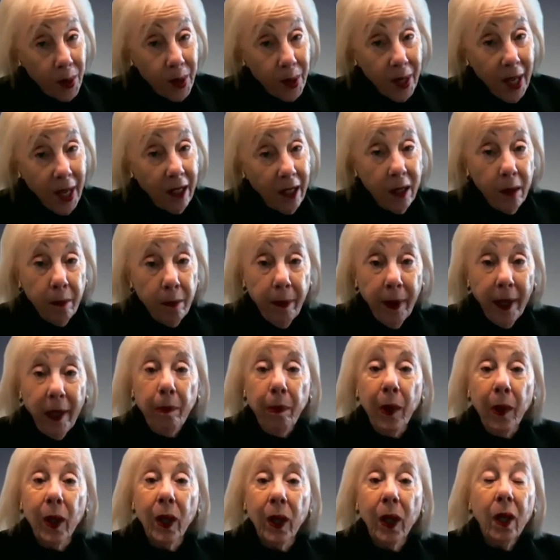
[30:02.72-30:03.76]
percent of the
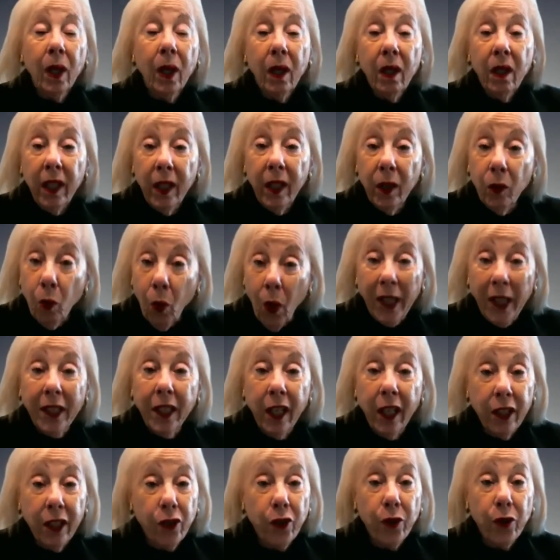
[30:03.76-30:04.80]
people in one
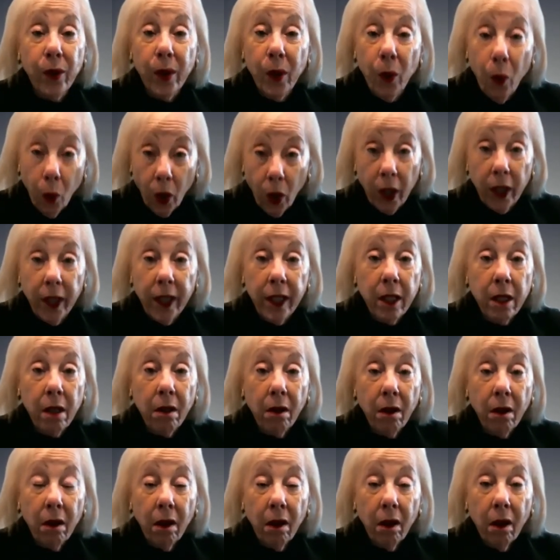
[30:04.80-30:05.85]
country weren't,
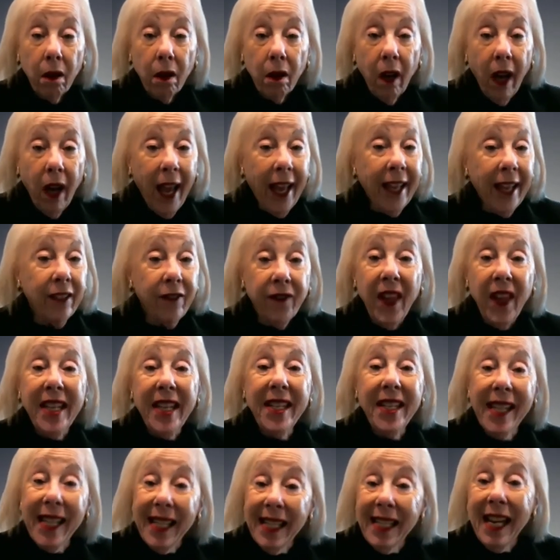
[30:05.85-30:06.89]
and if
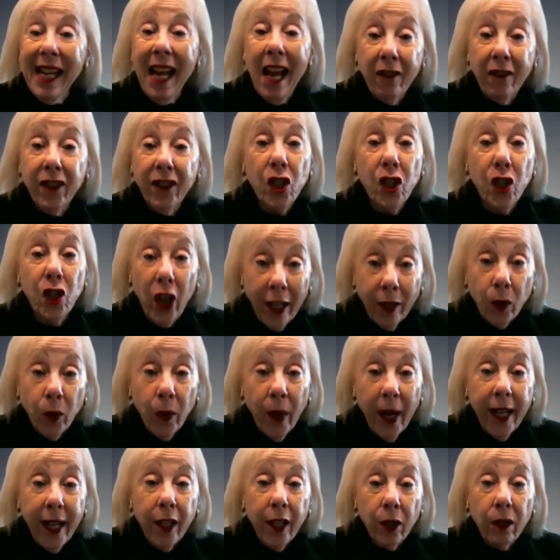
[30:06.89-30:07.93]
they didn't have a
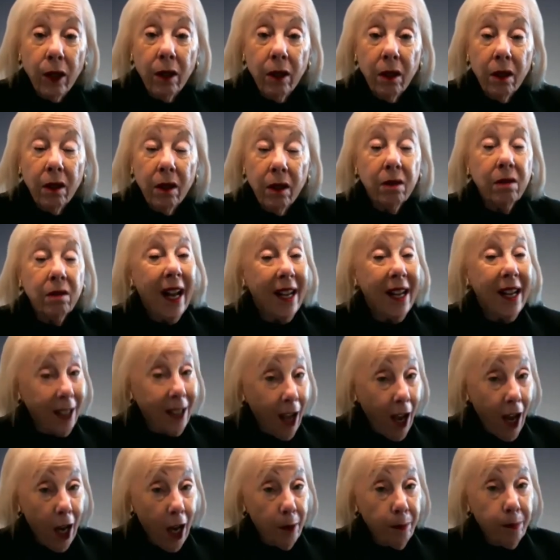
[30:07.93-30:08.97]
generator, as
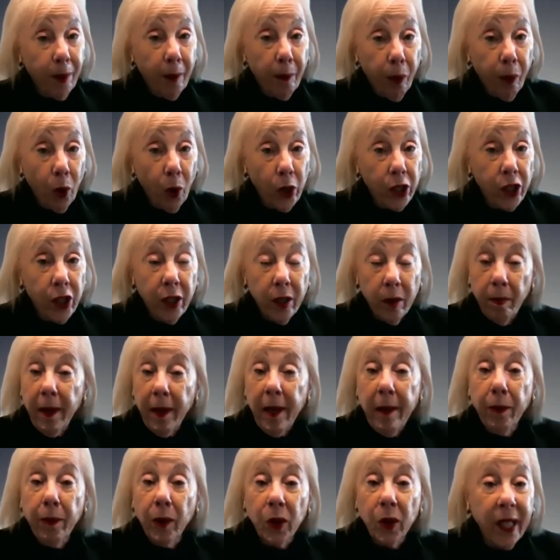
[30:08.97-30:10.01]
a high proportion of
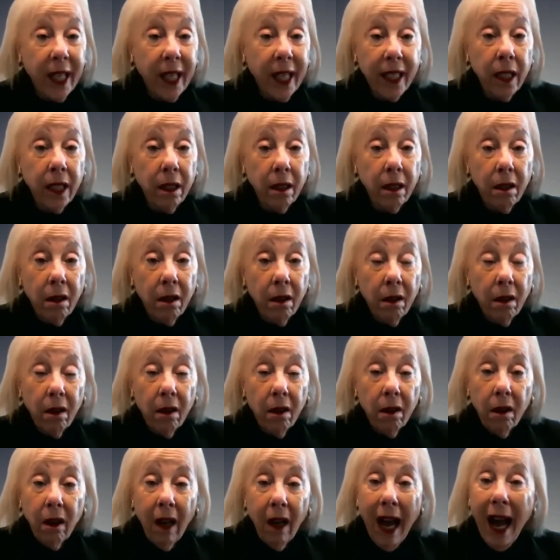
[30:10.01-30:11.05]
the people didn't,
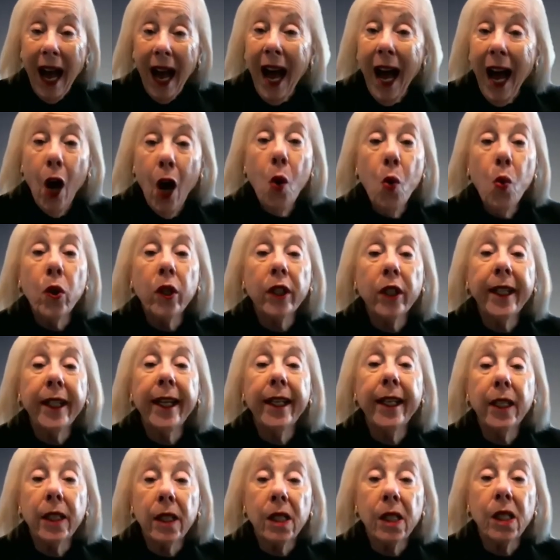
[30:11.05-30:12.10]
how were
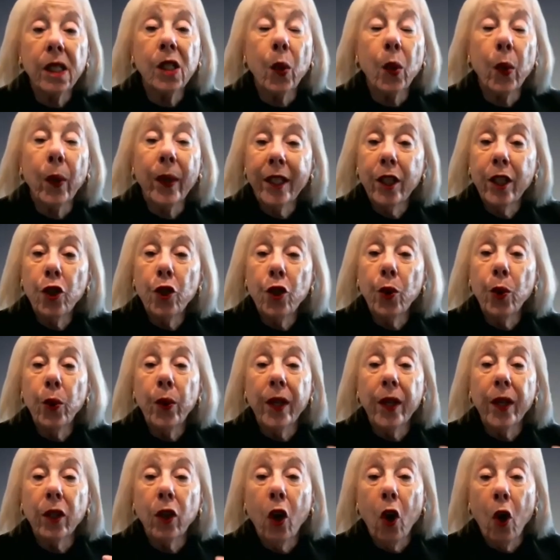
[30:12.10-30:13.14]
kids going to do
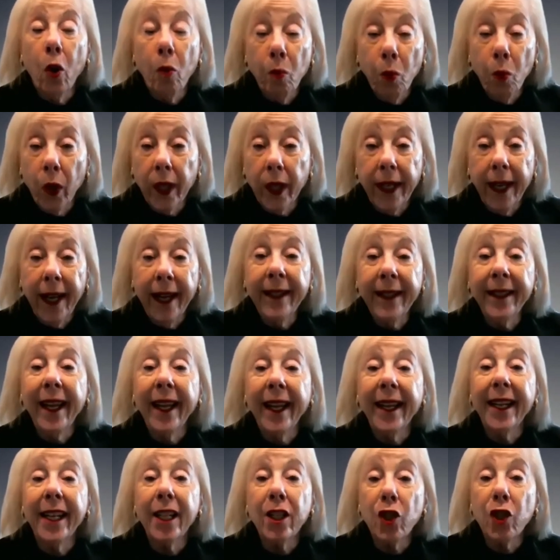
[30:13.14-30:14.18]
their homework and
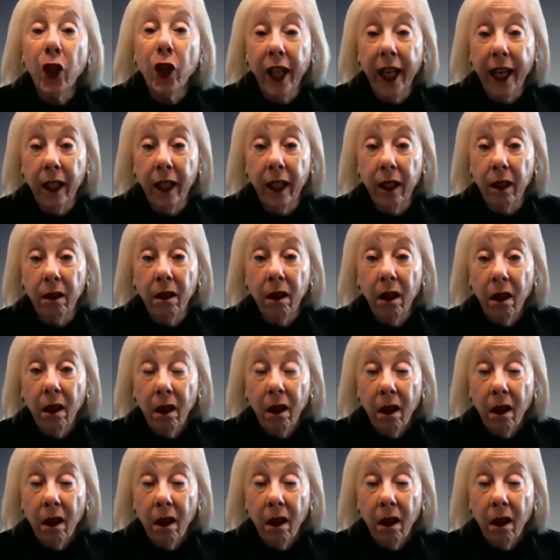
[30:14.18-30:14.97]
get educated?